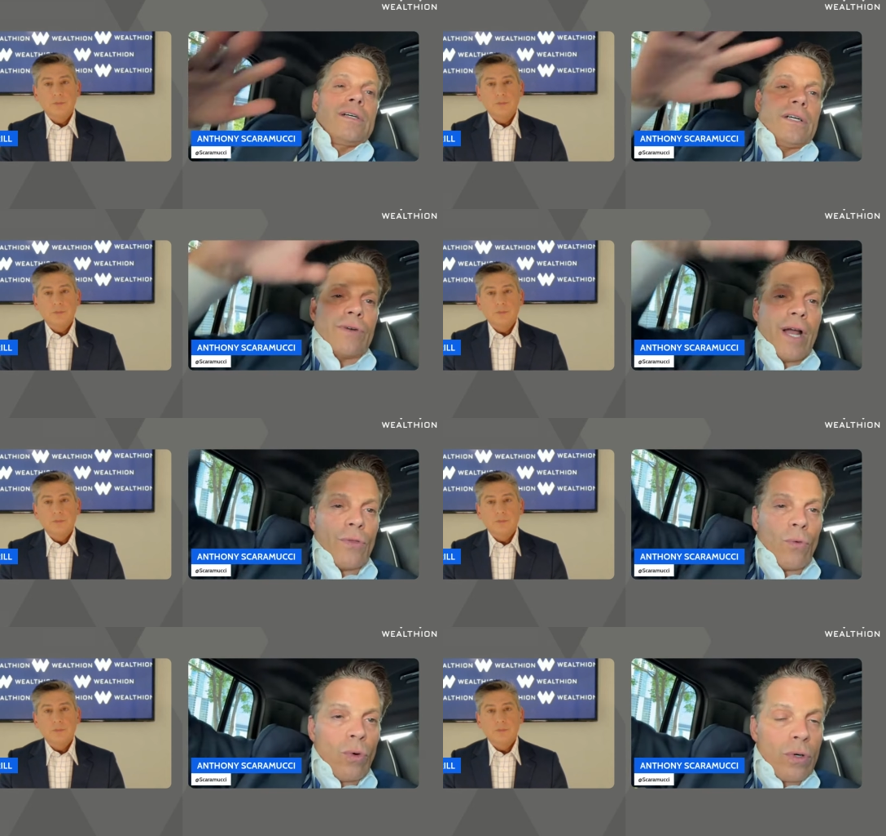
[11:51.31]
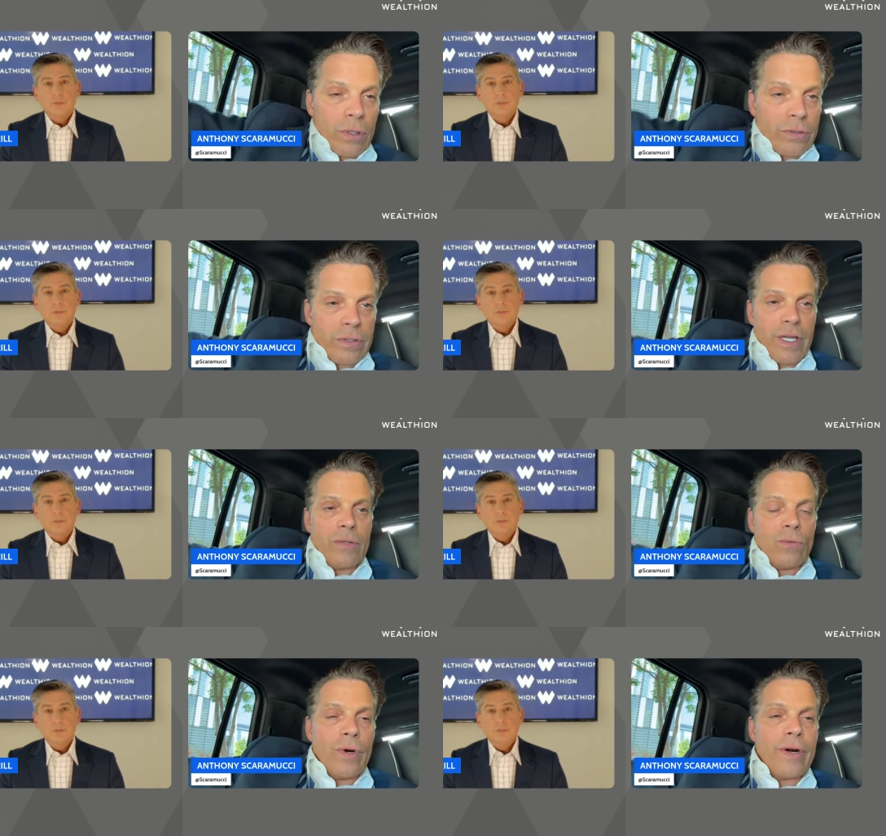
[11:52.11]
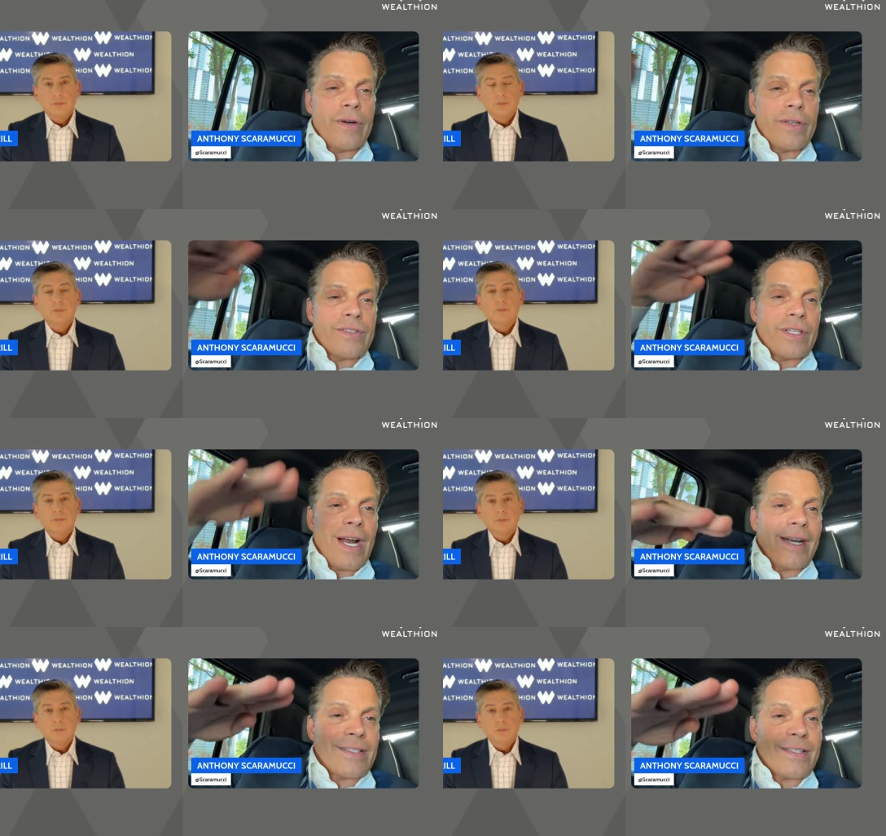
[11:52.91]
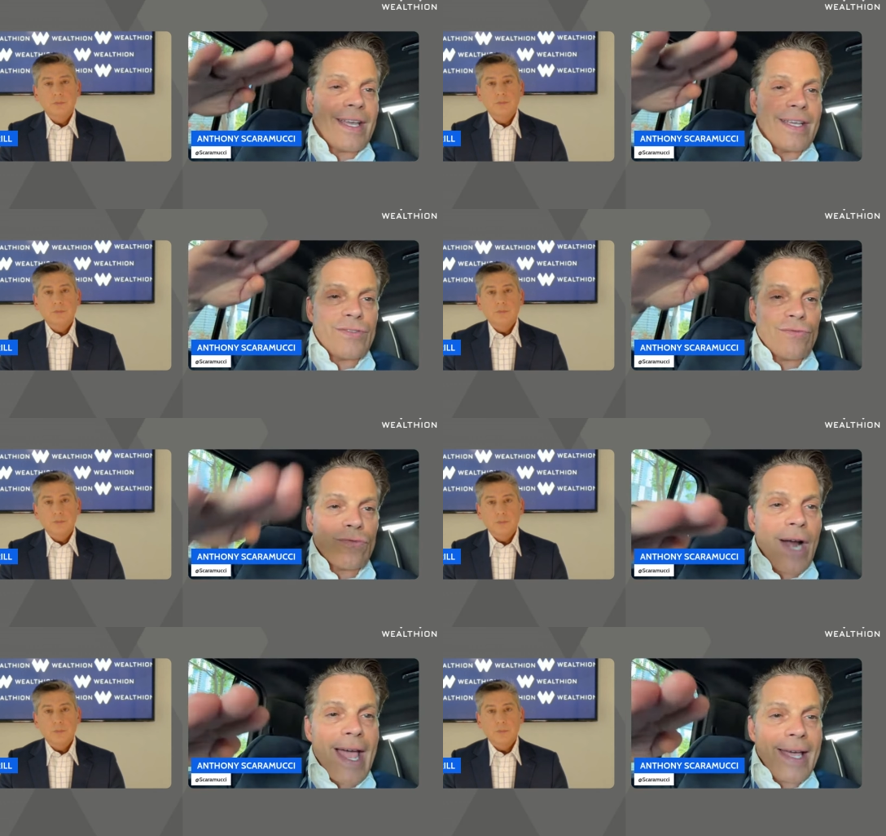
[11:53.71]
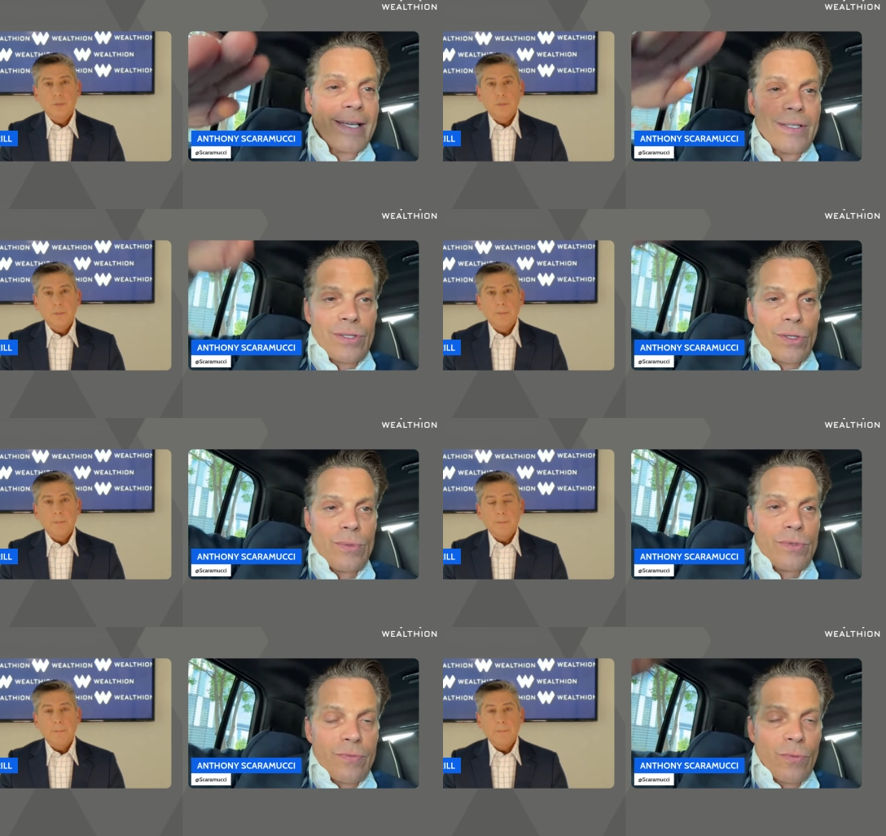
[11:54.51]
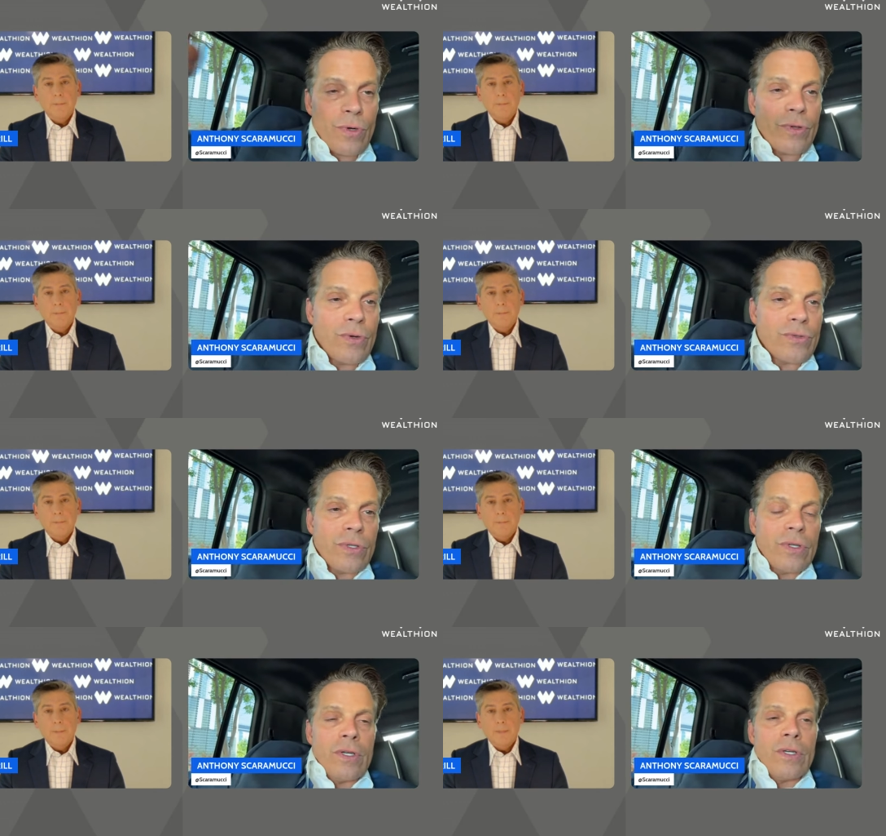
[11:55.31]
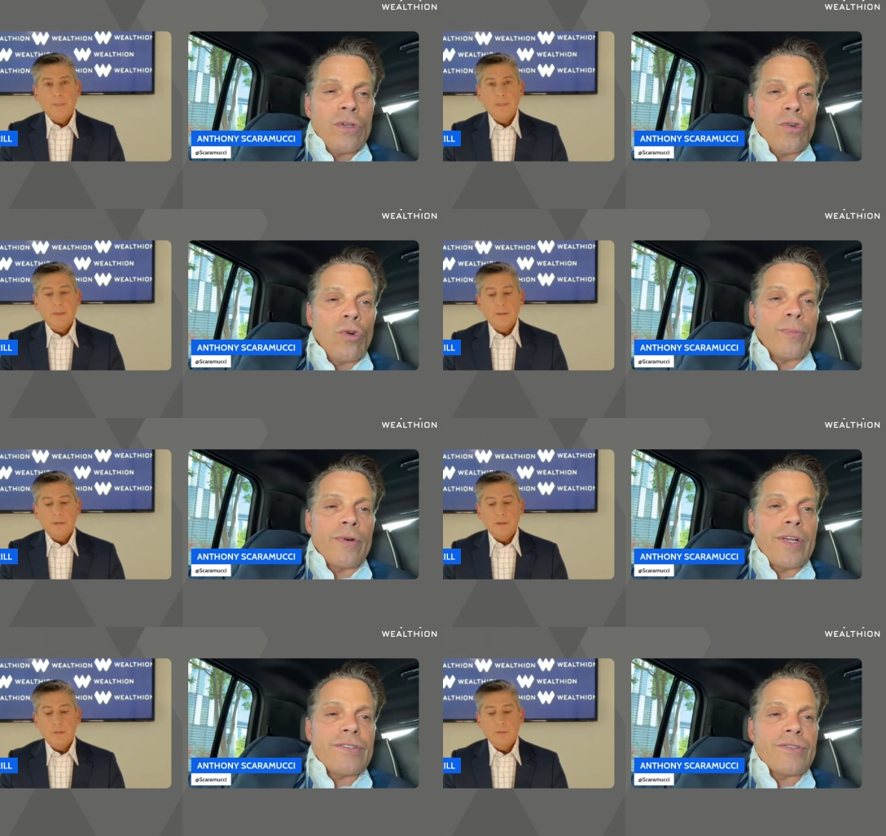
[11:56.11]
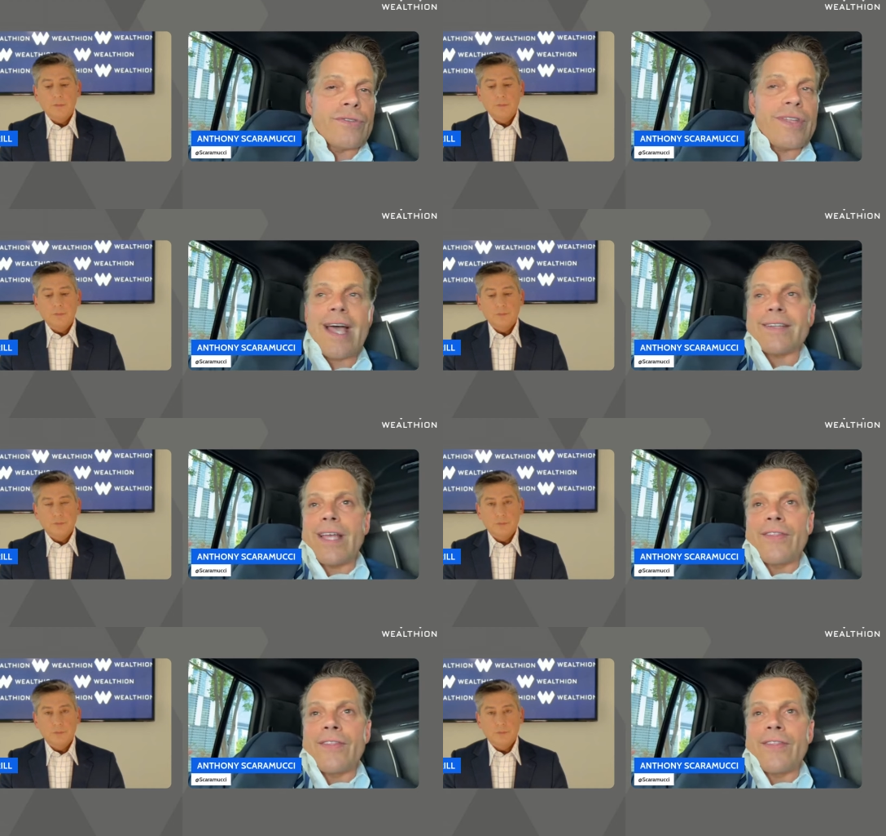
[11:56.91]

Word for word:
Speaker 1: around the world, and where does the United States rank in terms of where those corporations are taxed?